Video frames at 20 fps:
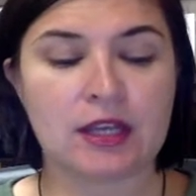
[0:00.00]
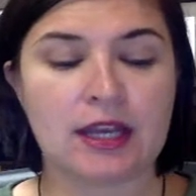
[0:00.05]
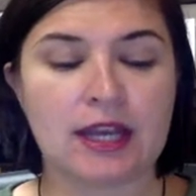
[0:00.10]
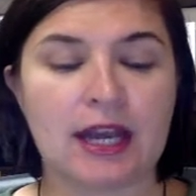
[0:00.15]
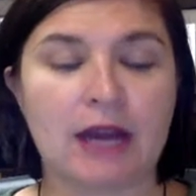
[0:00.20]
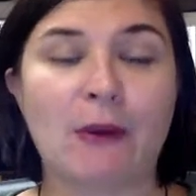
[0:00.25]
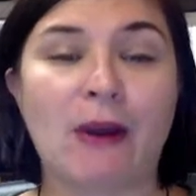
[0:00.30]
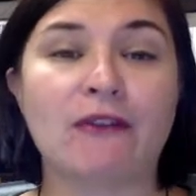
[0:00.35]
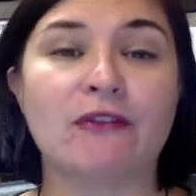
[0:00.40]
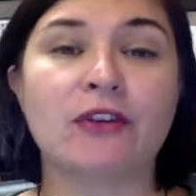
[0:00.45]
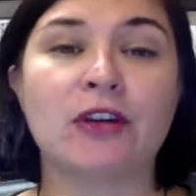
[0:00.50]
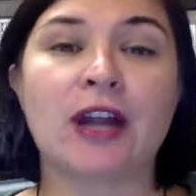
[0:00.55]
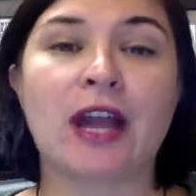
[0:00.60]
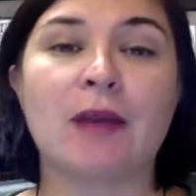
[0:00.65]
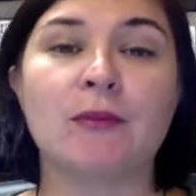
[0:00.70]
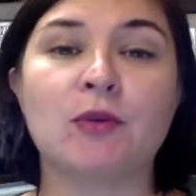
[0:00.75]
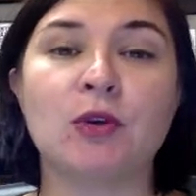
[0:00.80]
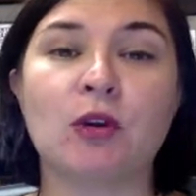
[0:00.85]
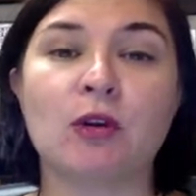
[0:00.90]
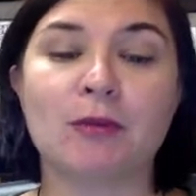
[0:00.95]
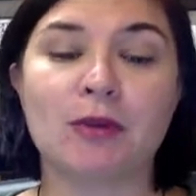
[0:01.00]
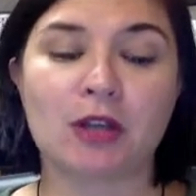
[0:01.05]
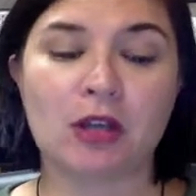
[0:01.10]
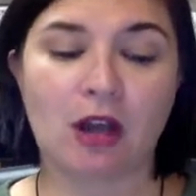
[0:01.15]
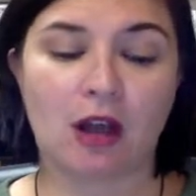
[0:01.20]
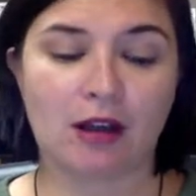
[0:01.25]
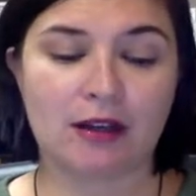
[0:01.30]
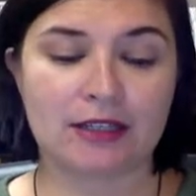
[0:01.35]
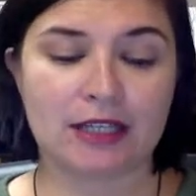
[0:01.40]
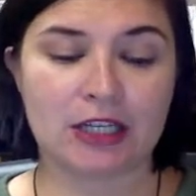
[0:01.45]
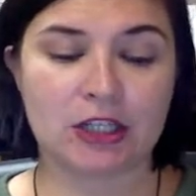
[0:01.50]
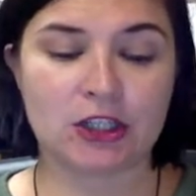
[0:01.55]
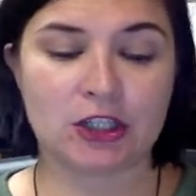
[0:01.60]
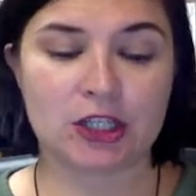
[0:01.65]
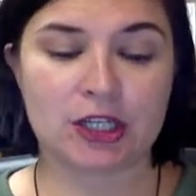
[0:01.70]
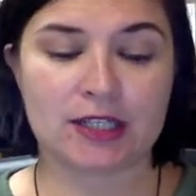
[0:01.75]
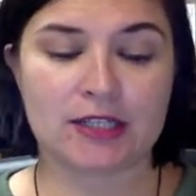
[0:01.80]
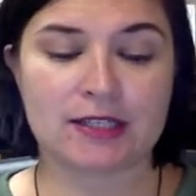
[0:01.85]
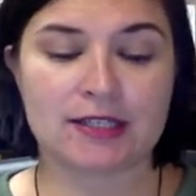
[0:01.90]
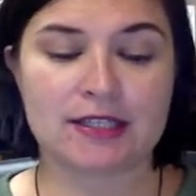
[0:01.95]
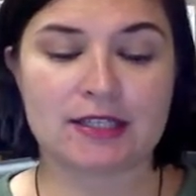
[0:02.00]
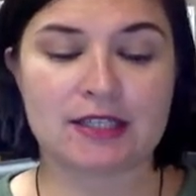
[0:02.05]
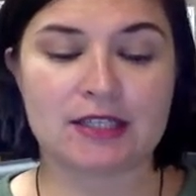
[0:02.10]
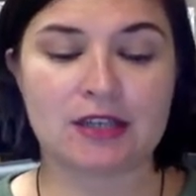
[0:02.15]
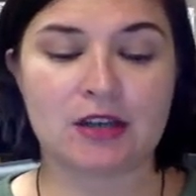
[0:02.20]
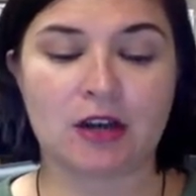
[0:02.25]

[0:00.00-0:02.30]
However, abnormal cognitions